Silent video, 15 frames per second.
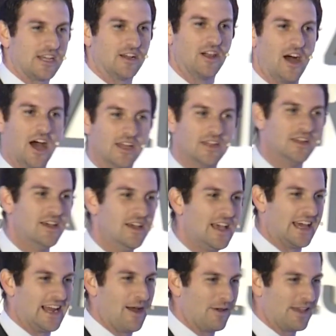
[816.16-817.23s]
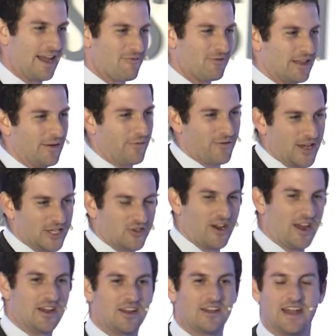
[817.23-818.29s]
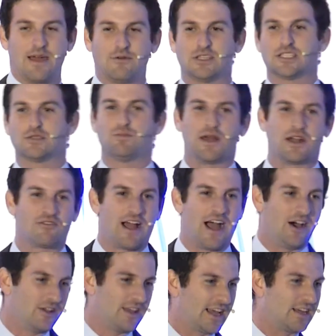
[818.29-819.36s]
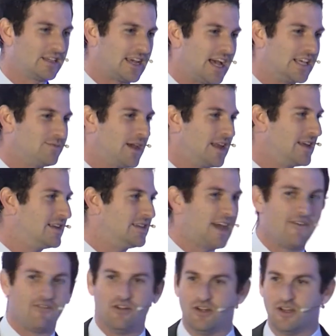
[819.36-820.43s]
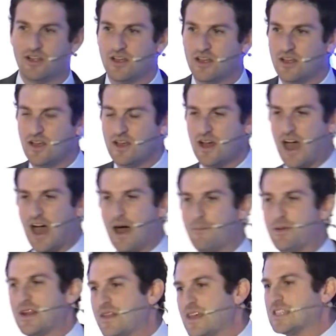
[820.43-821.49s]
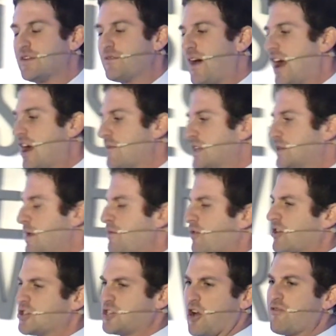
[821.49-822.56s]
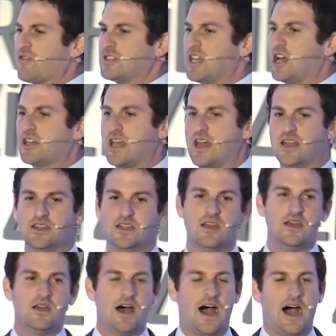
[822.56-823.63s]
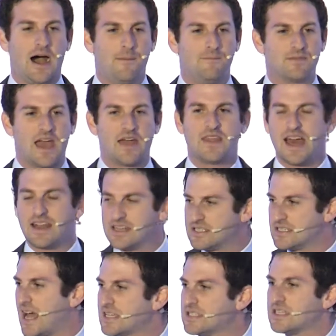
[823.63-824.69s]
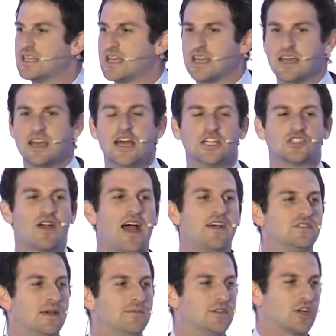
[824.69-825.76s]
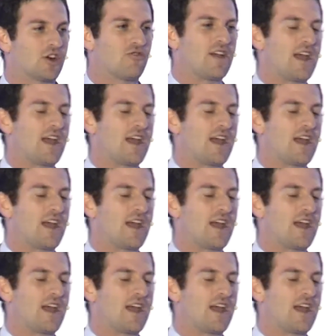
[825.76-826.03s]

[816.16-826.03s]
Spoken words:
lot. And I would get really frustrated, and I would spin around like a Tasmanian devil. But in these environments, people are so resilient, and that necessity drives them to create